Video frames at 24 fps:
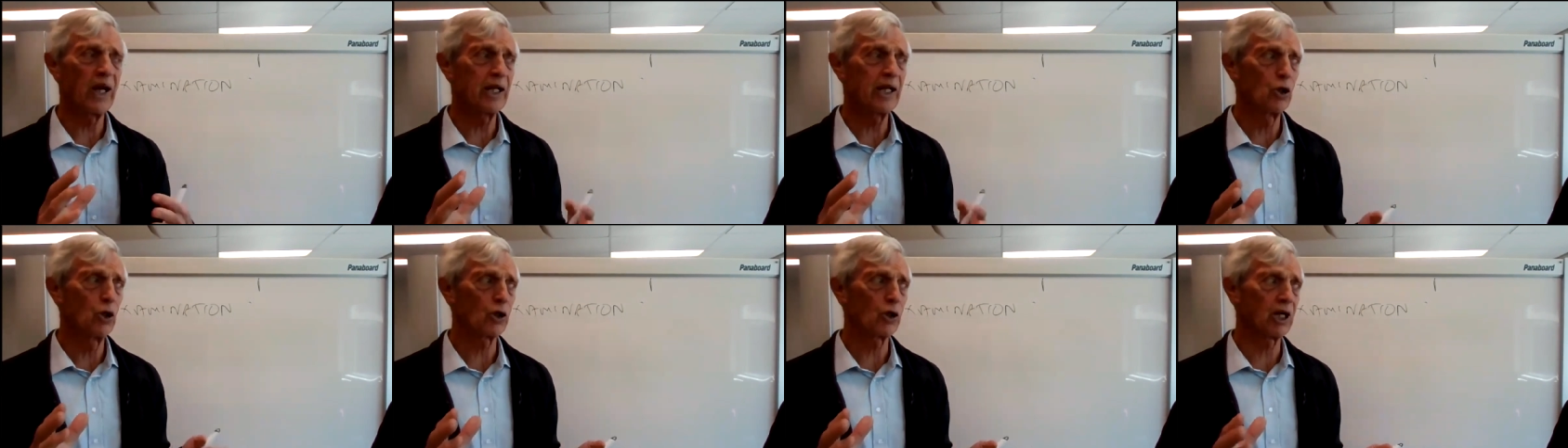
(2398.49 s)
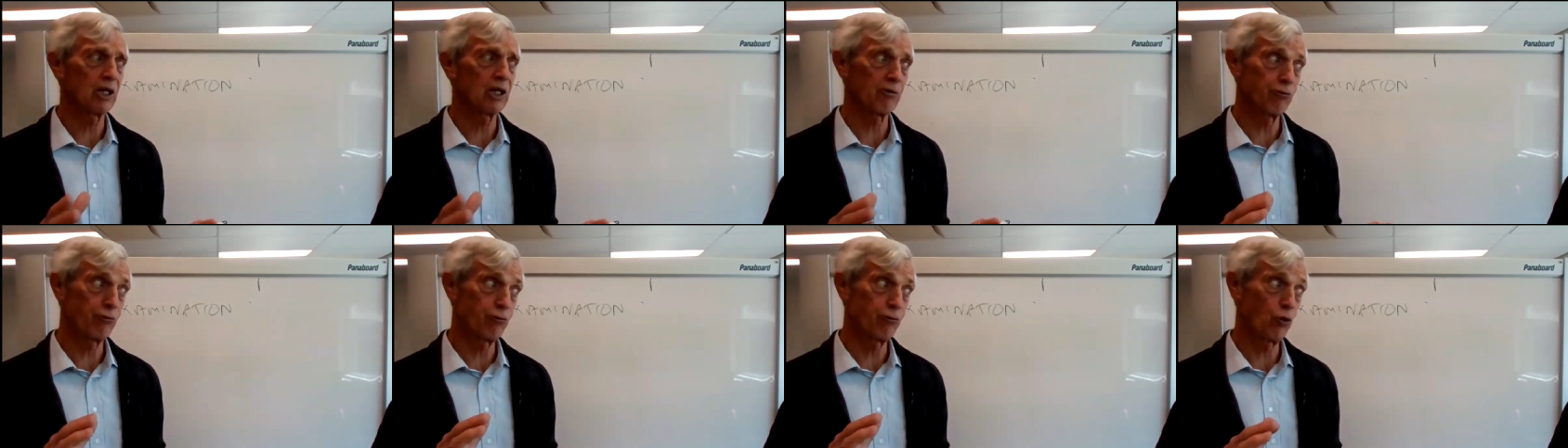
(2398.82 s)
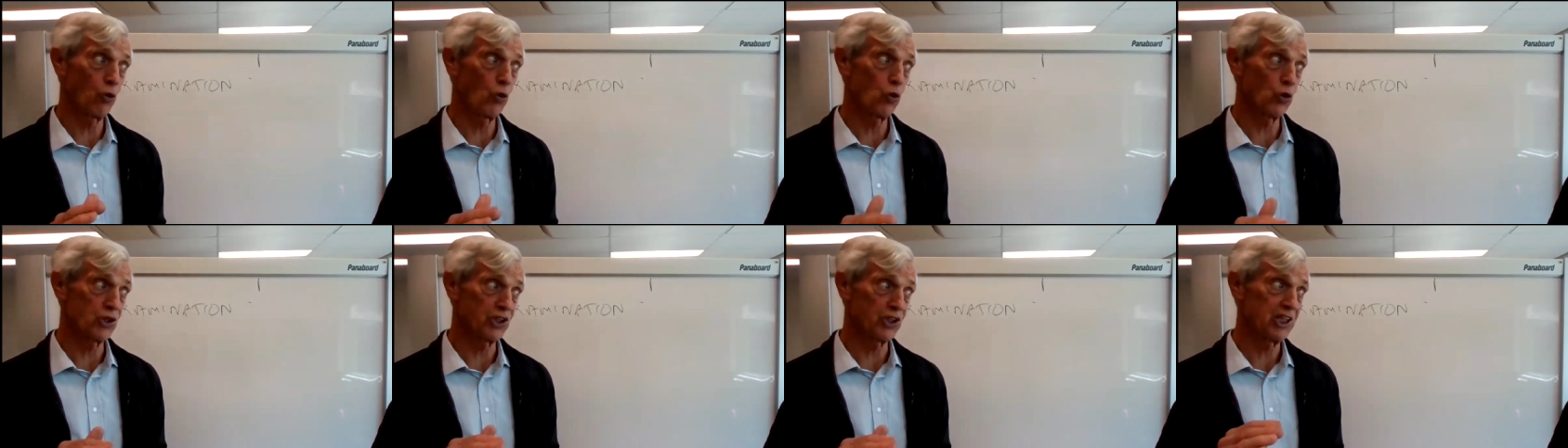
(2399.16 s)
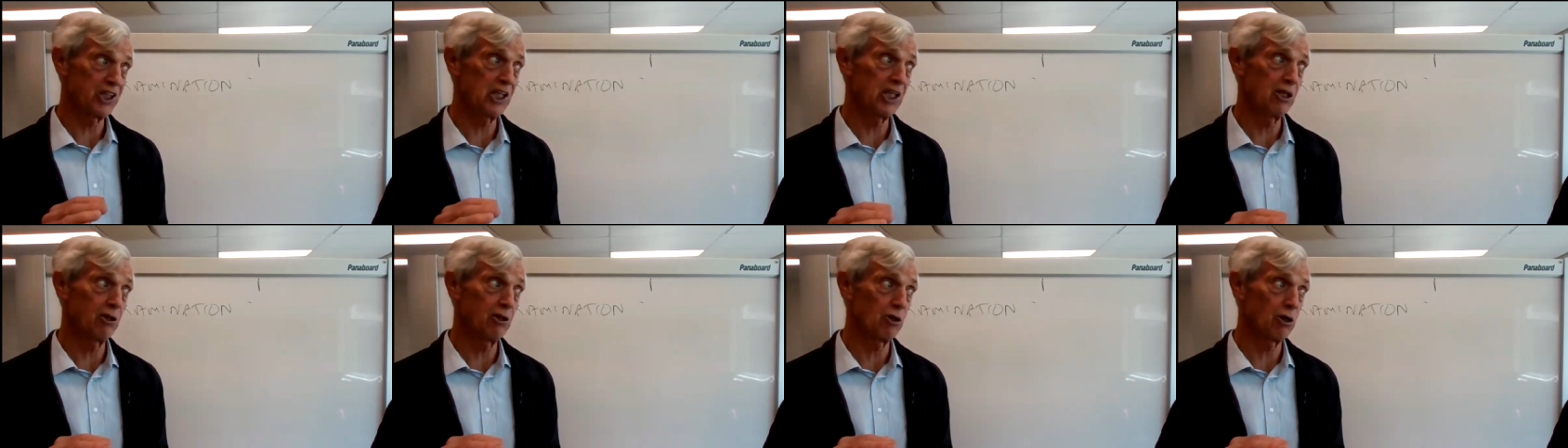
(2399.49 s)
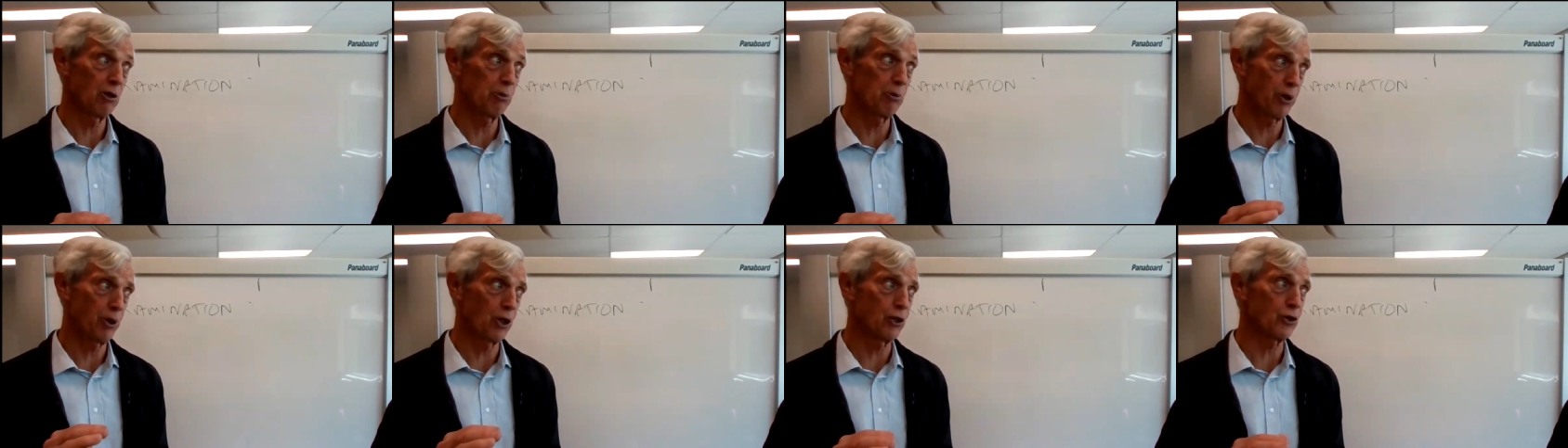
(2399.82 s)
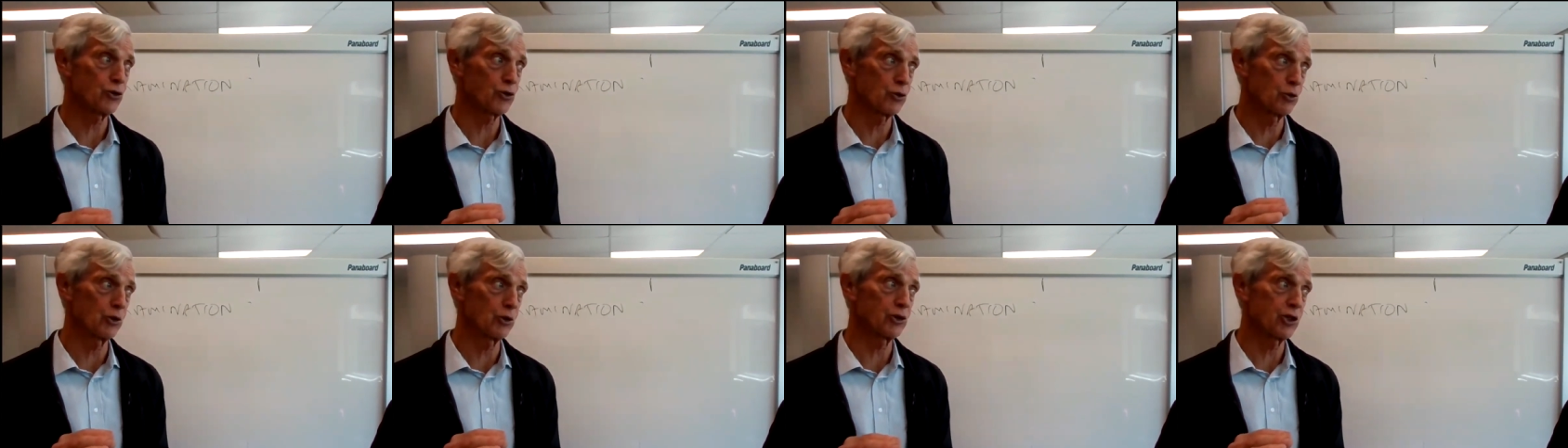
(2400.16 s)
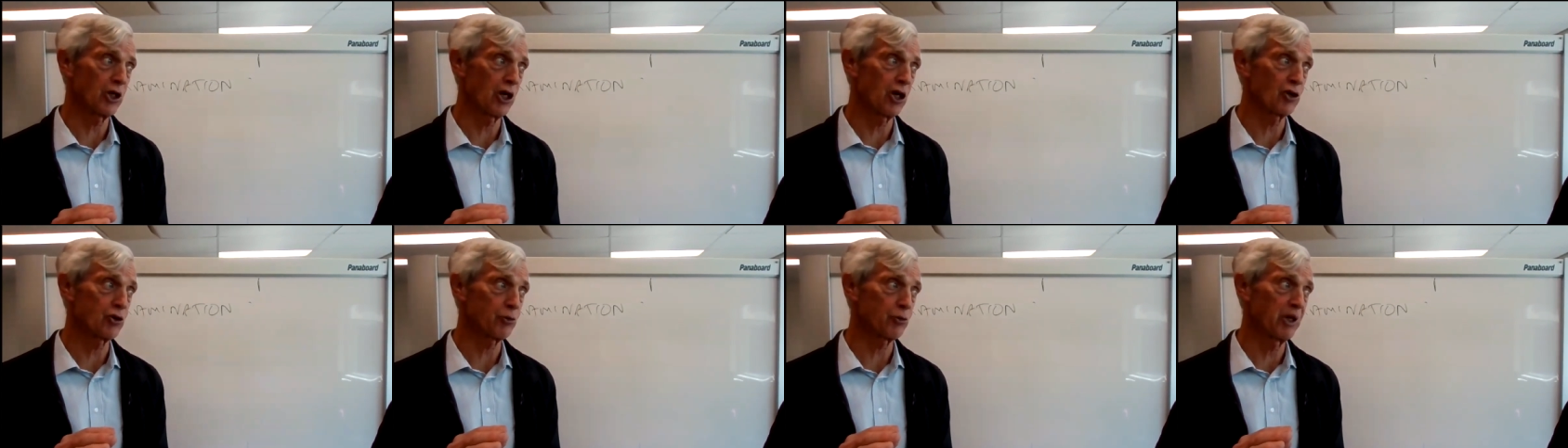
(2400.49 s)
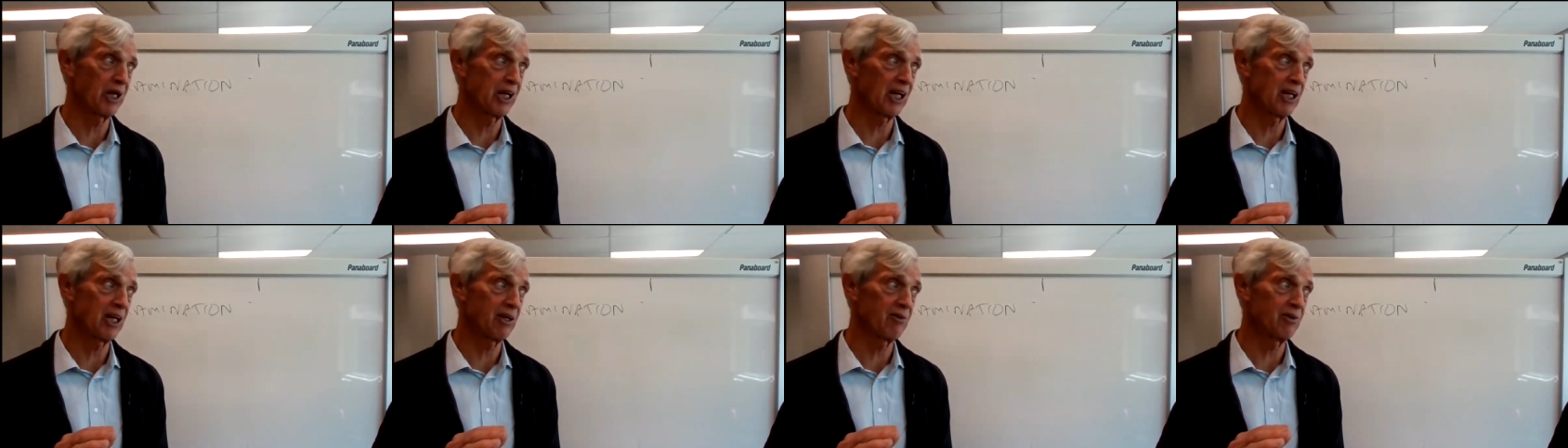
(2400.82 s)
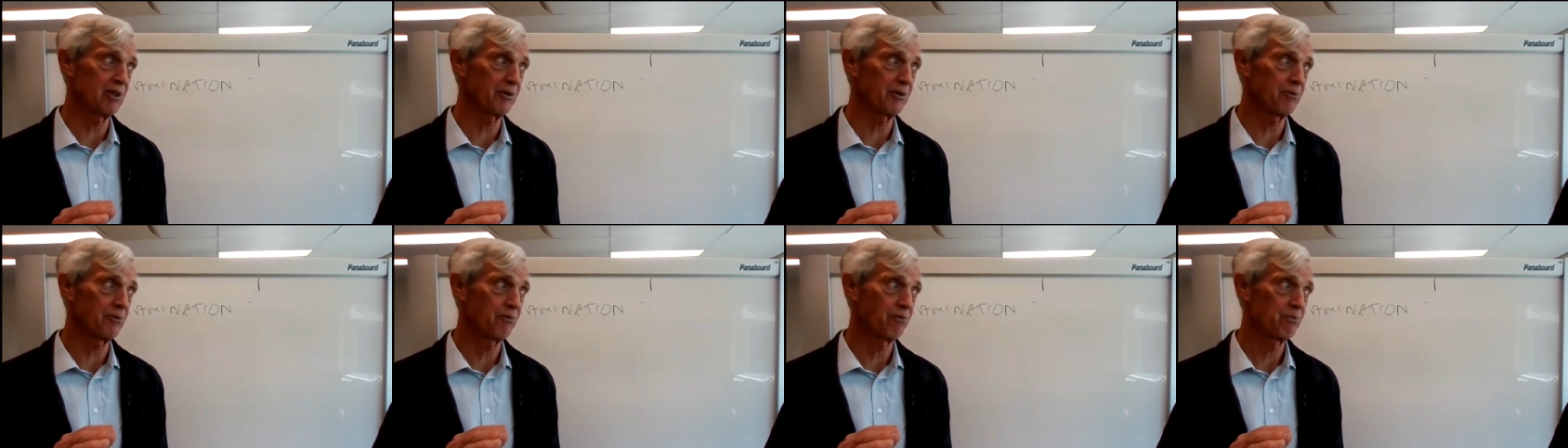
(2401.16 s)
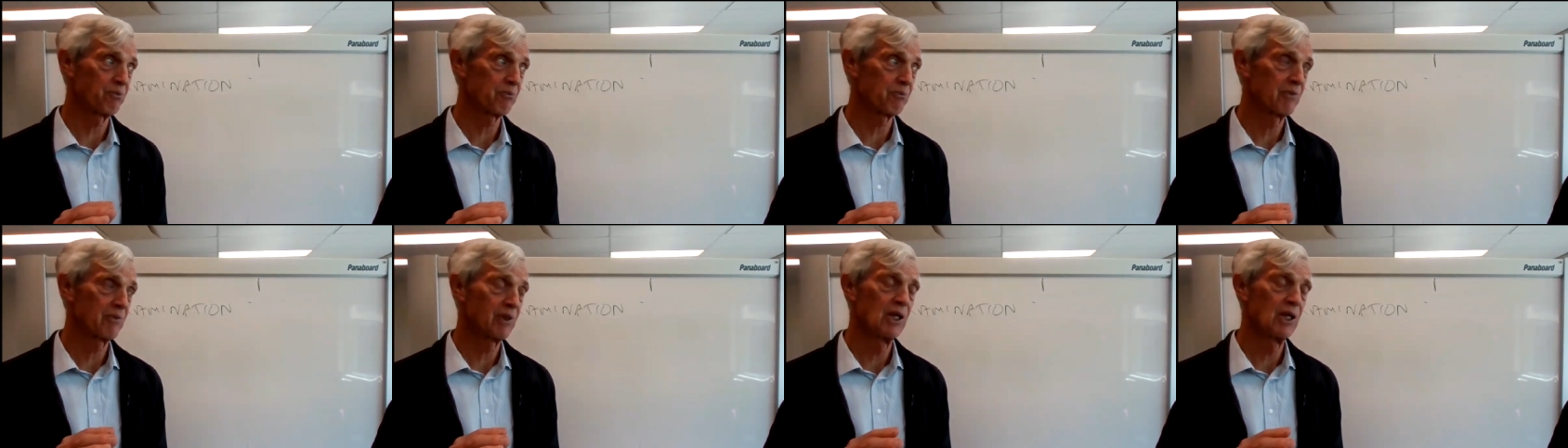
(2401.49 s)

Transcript: We look at a four-tier approach to a child's behavior.